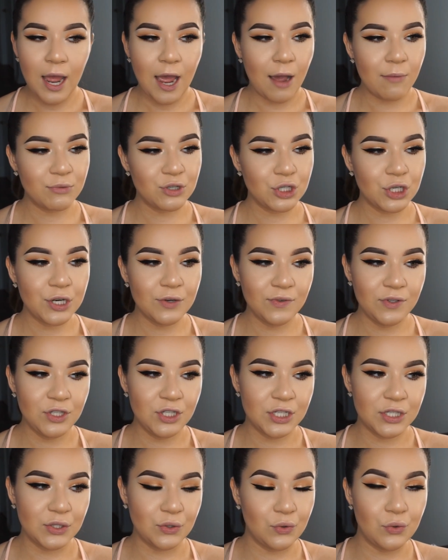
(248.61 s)
I'm sure if you
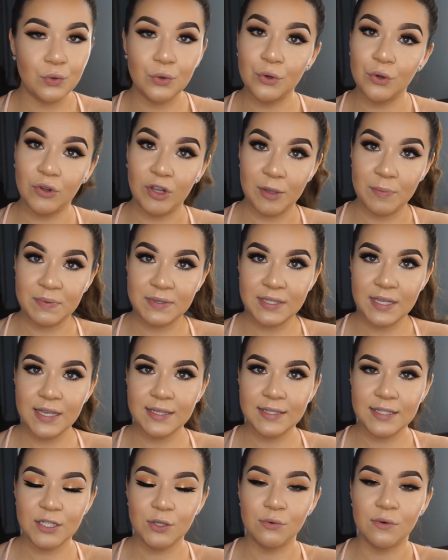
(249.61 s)
just Google lip
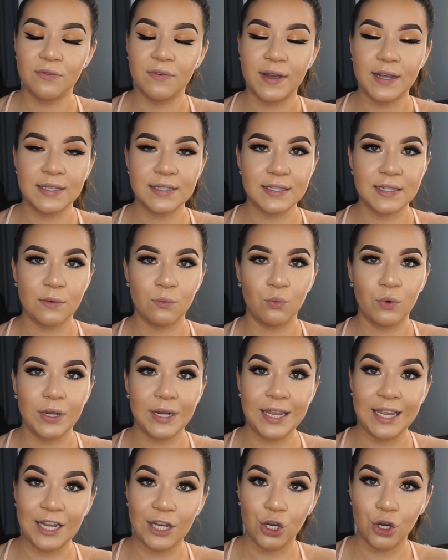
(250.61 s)
you will find someone
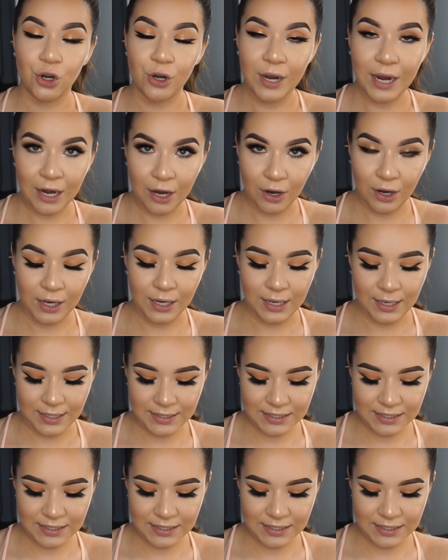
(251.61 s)
in your area.